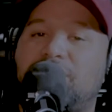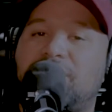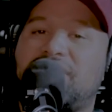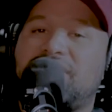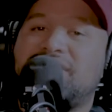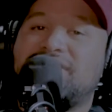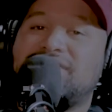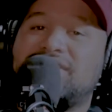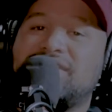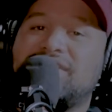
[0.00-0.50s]

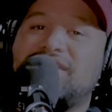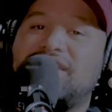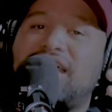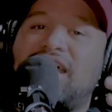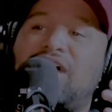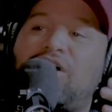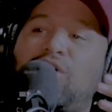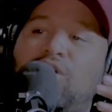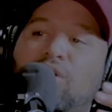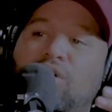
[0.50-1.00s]
Is it
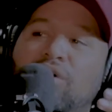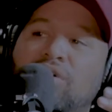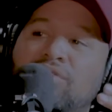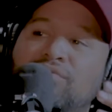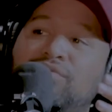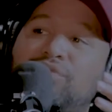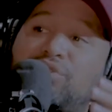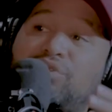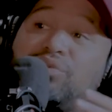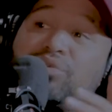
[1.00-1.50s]
that hard
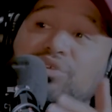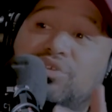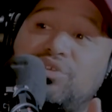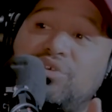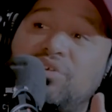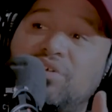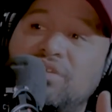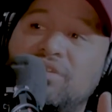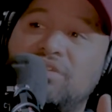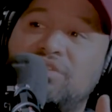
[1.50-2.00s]
for you in
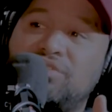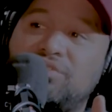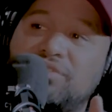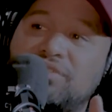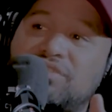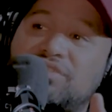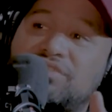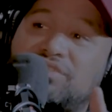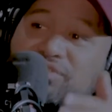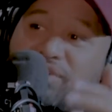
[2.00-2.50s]
your industry
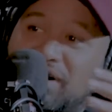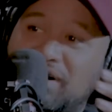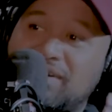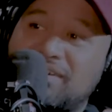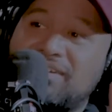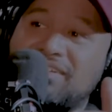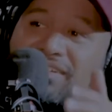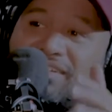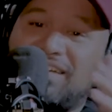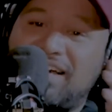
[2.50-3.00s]
to try
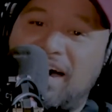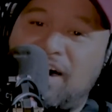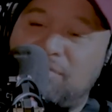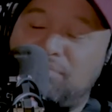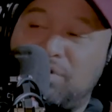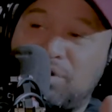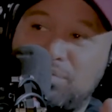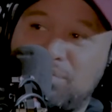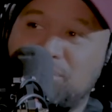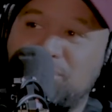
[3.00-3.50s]
to guide
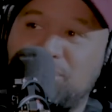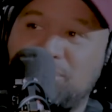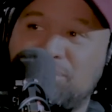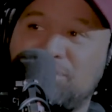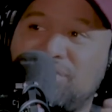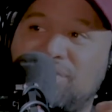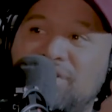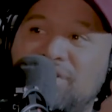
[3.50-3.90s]
people through there?